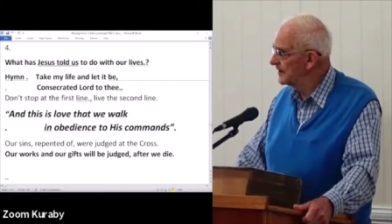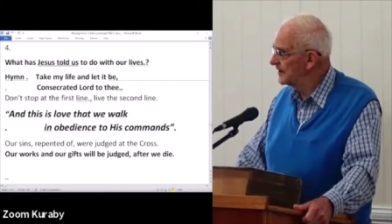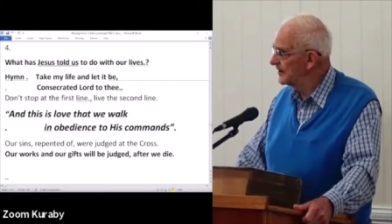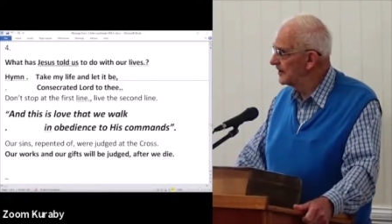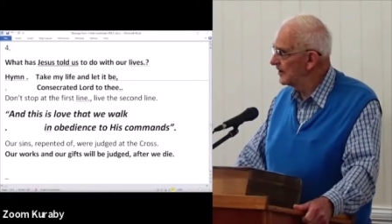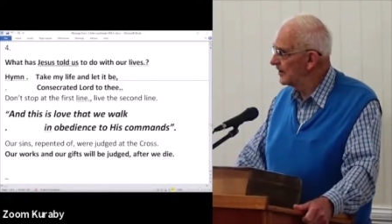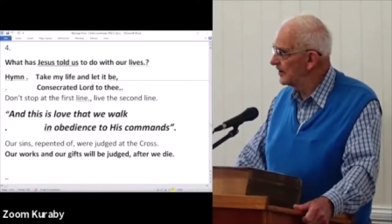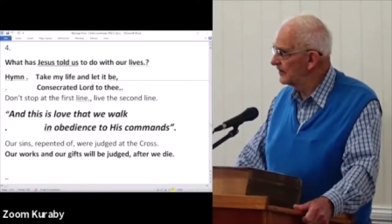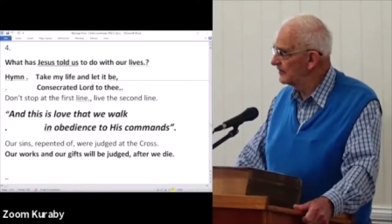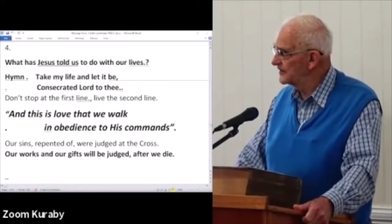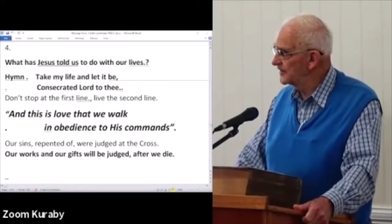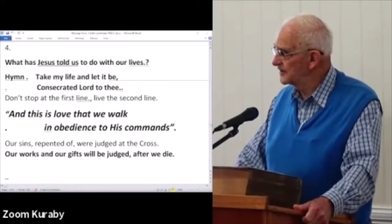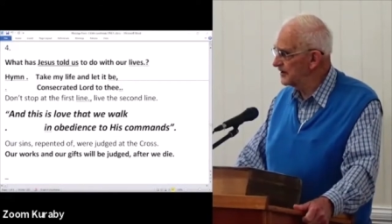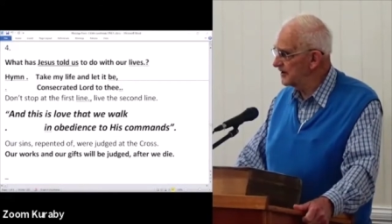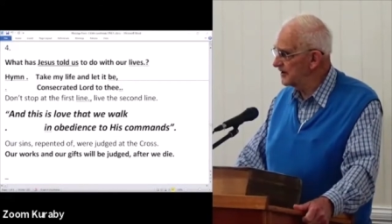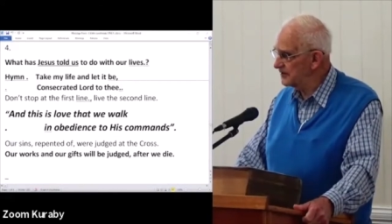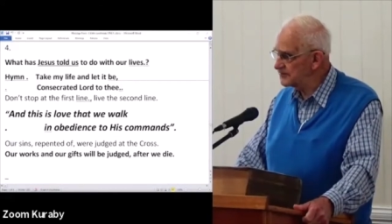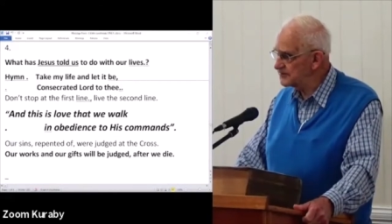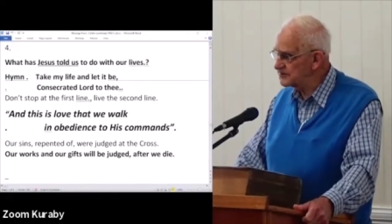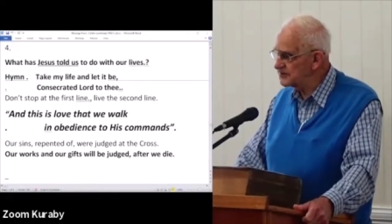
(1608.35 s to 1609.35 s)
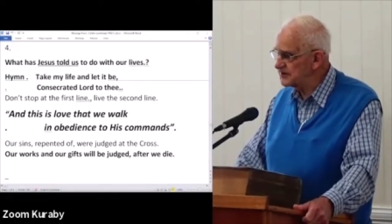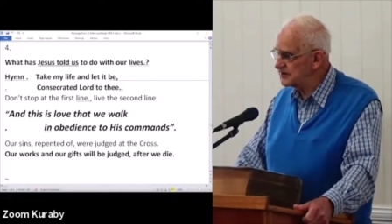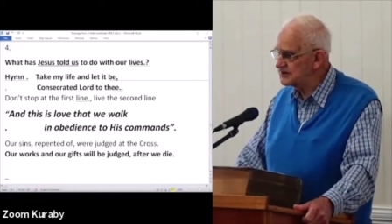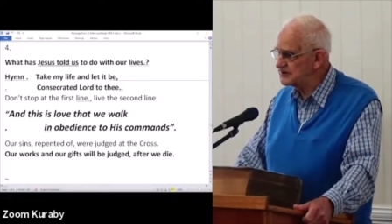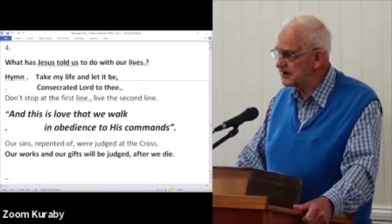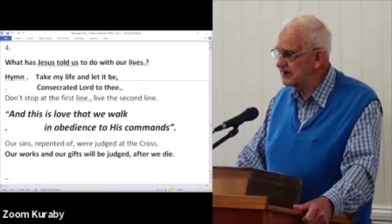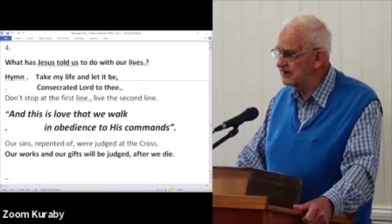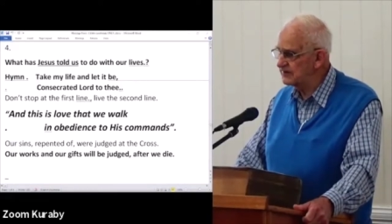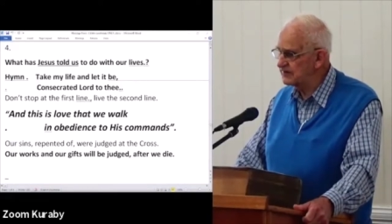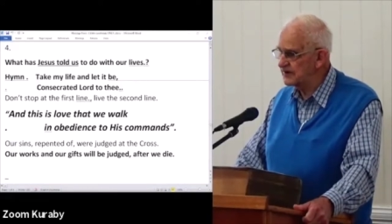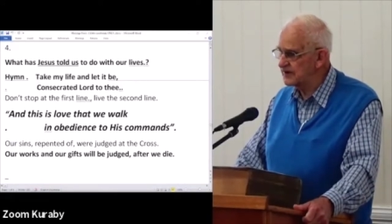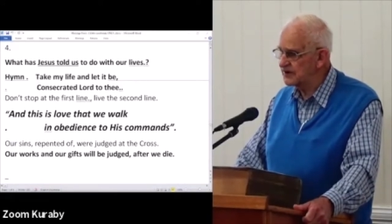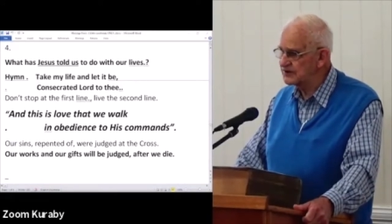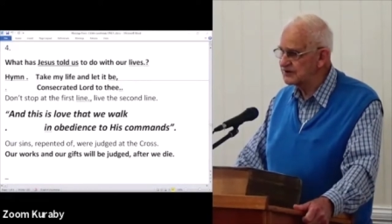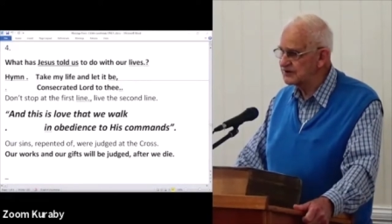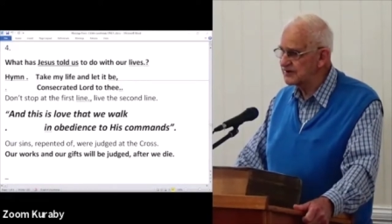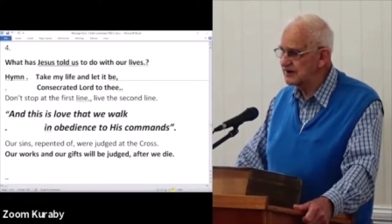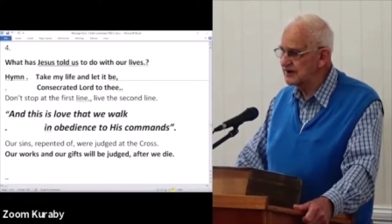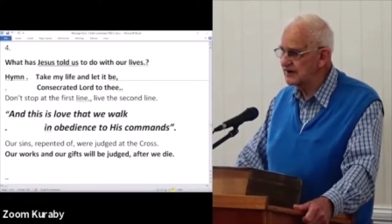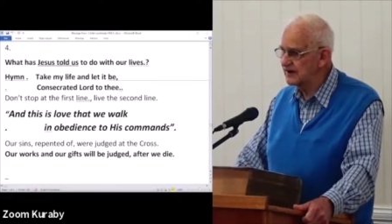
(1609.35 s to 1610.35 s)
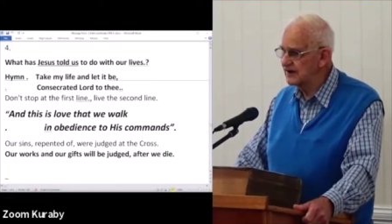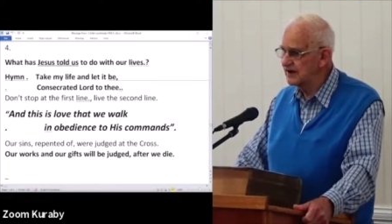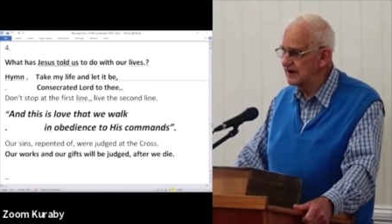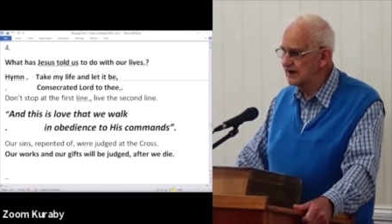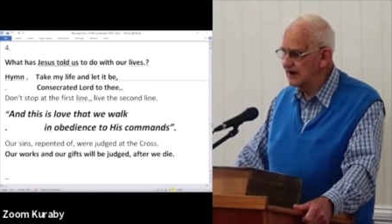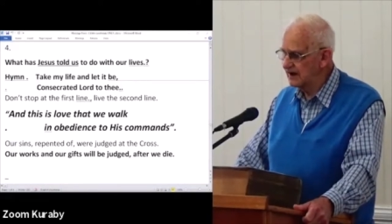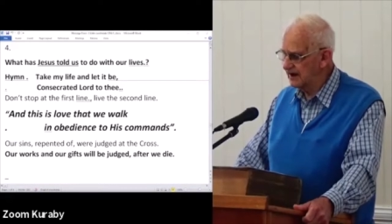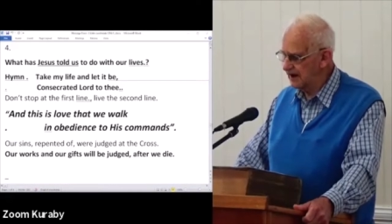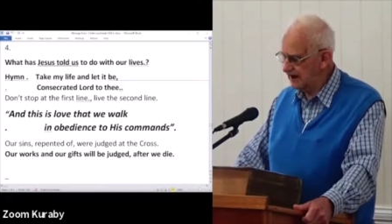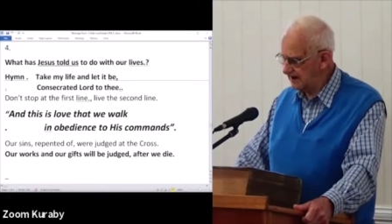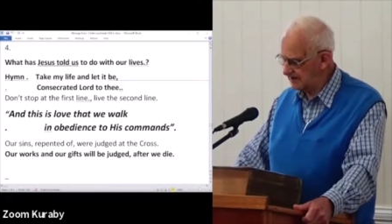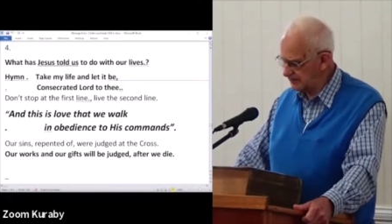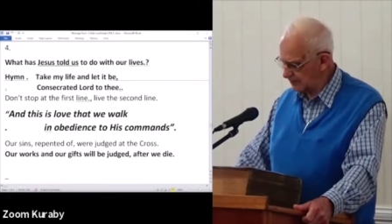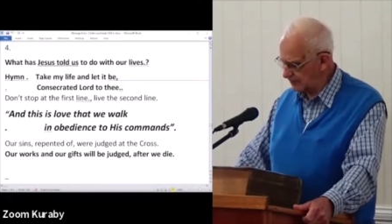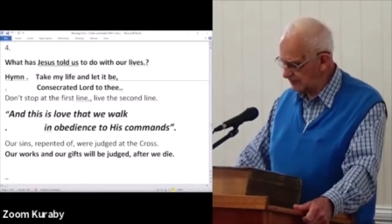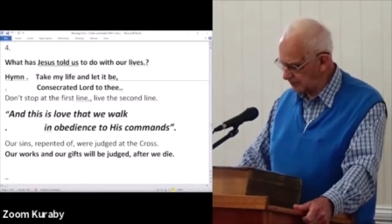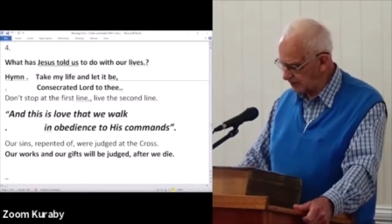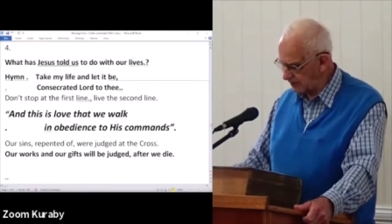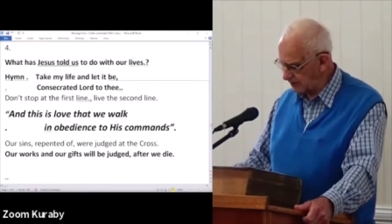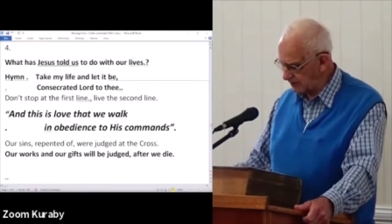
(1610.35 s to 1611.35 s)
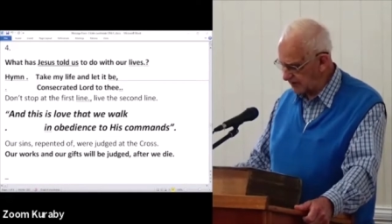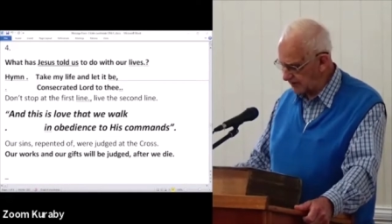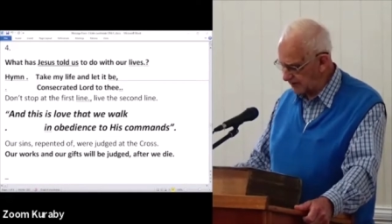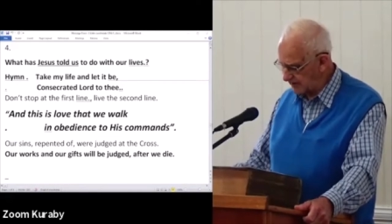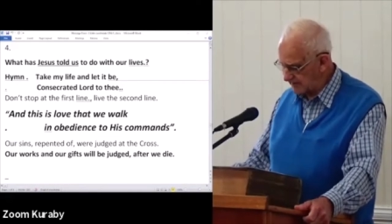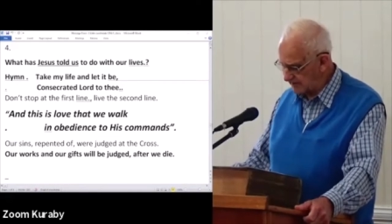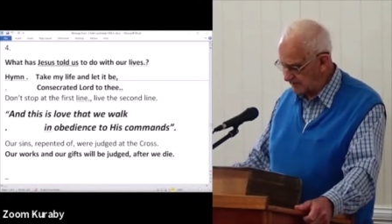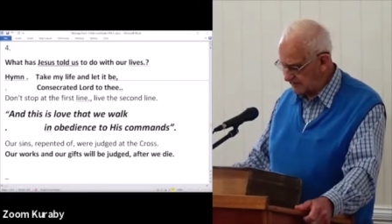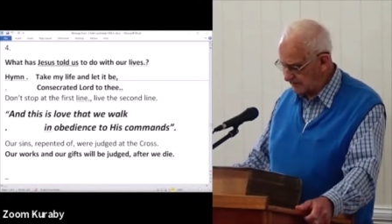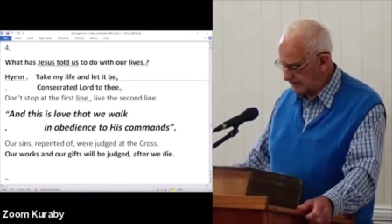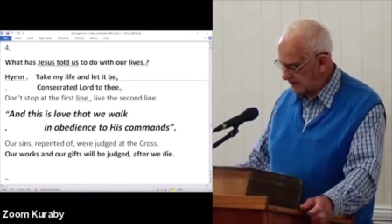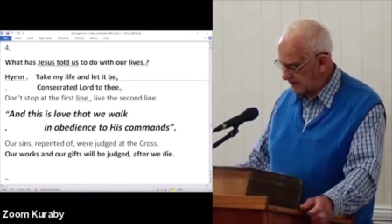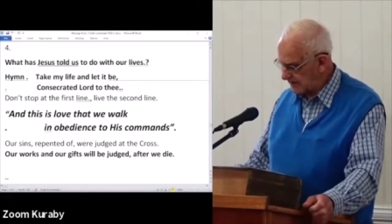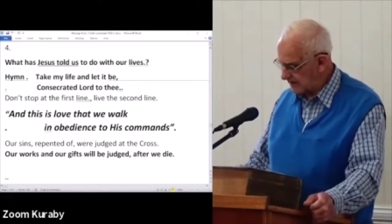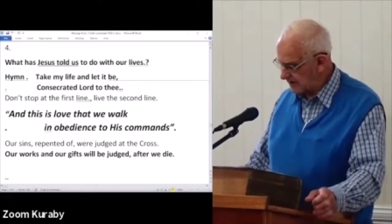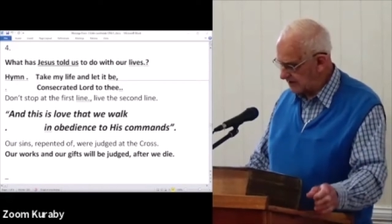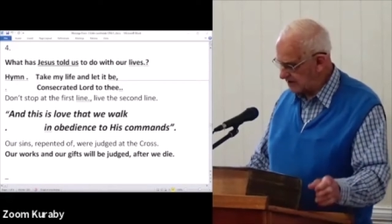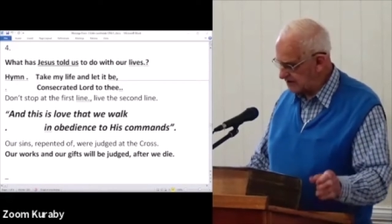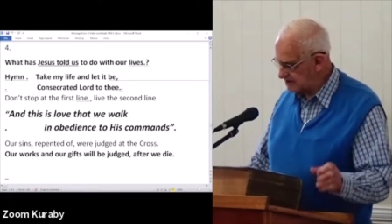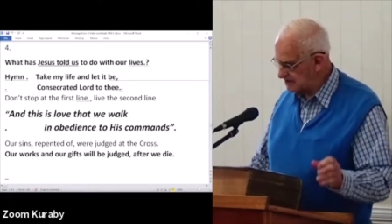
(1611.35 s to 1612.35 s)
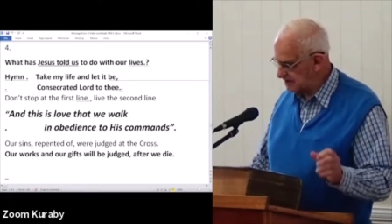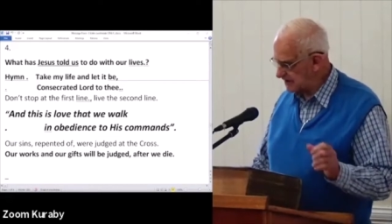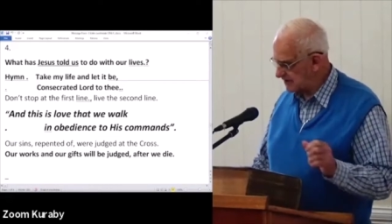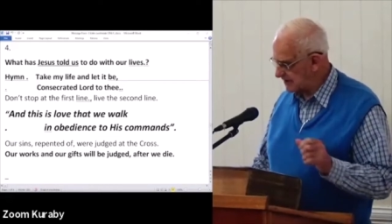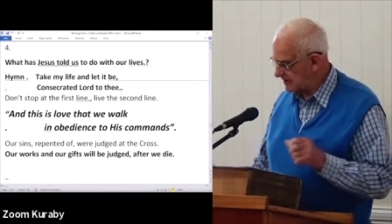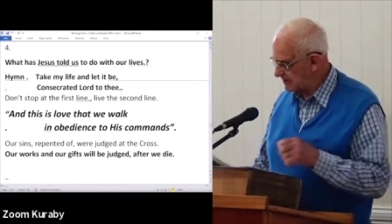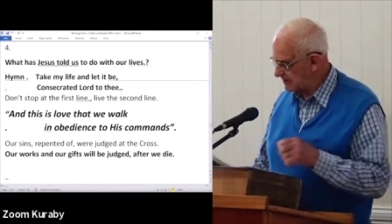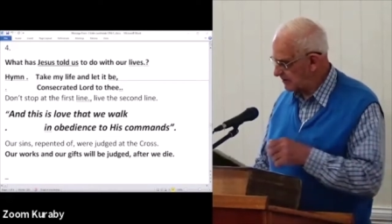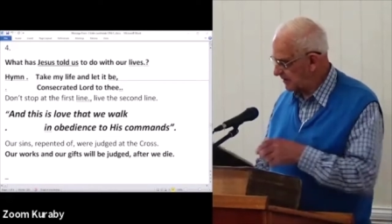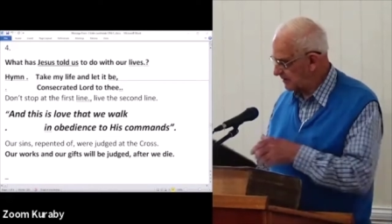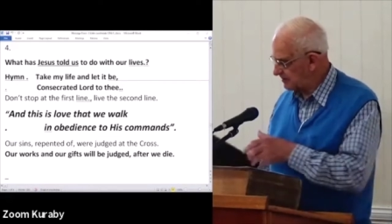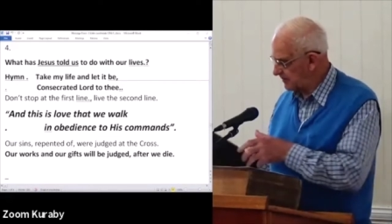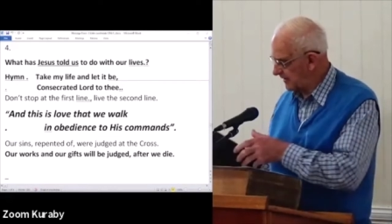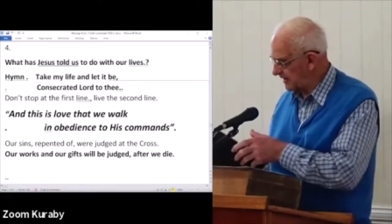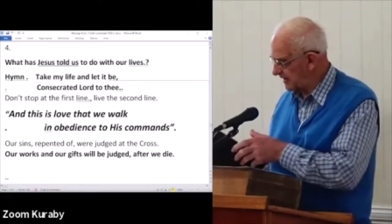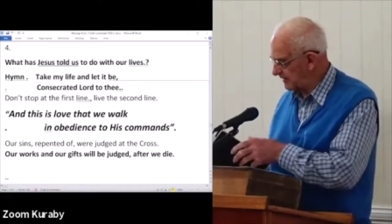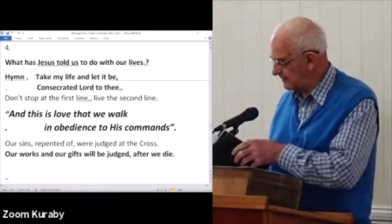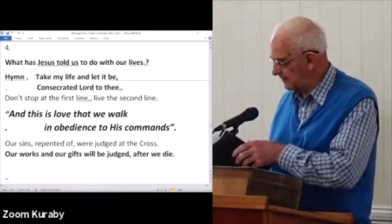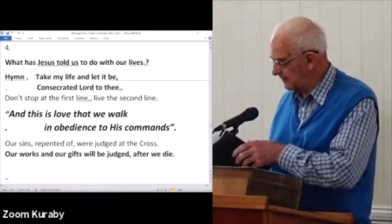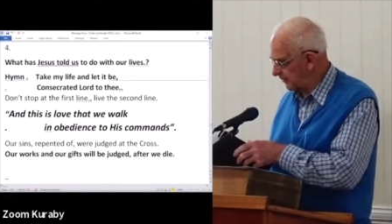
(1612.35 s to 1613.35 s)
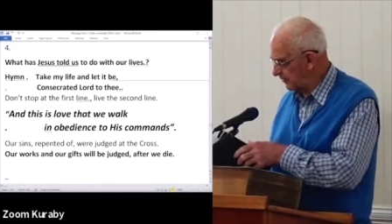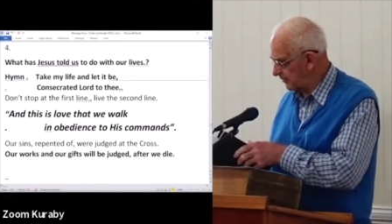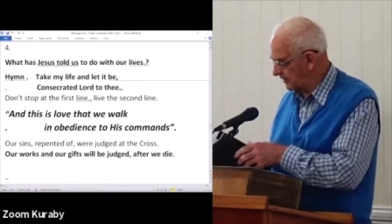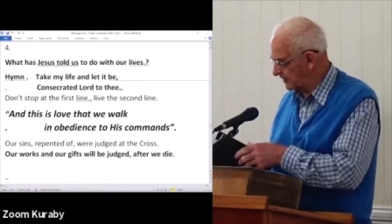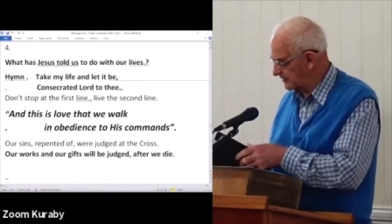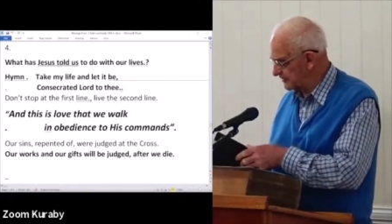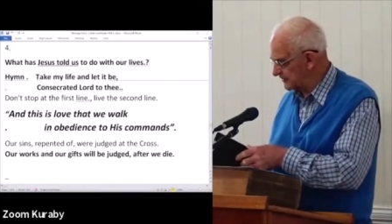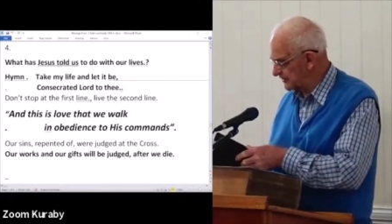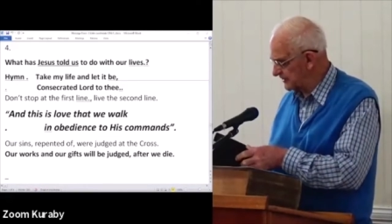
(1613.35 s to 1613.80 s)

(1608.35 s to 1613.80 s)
of the gifts He's given us and the work He's prepared for us.